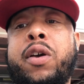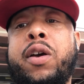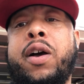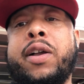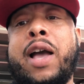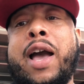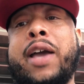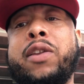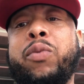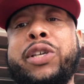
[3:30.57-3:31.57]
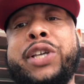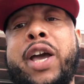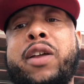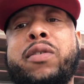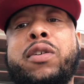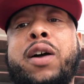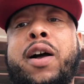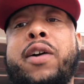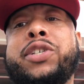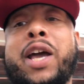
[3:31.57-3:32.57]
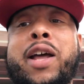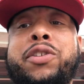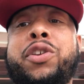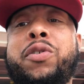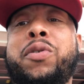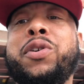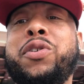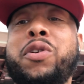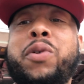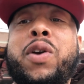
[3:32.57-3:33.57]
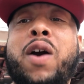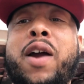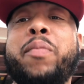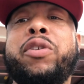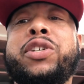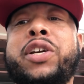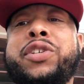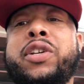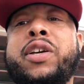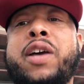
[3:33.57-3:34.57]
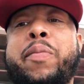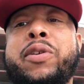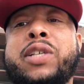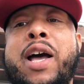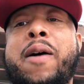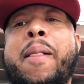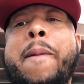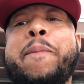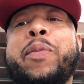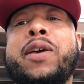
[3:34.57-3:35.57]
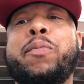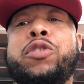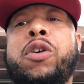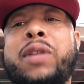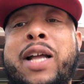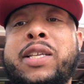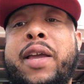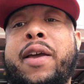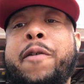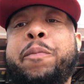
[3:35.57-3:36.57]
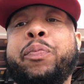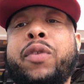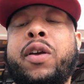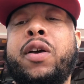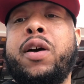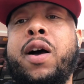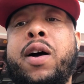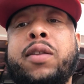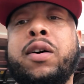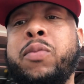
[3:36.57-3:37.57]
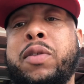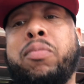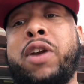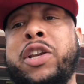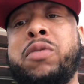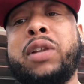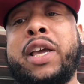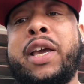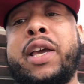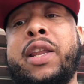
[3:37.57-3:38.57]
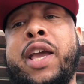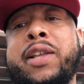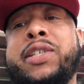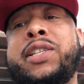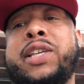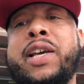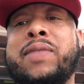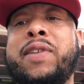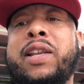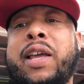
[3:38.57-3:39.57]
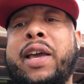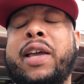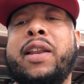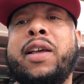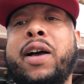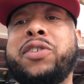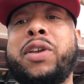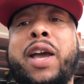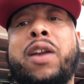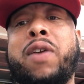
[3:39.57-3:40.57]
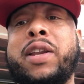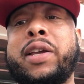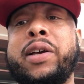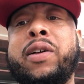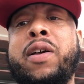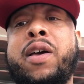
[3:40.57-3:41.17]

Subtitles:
a guy in Louisiana. Shout out to you. You know who you are. Appreciate you helping us out. Sold that to him along with a brand new lid and a CTSV lid. So he got a great deal,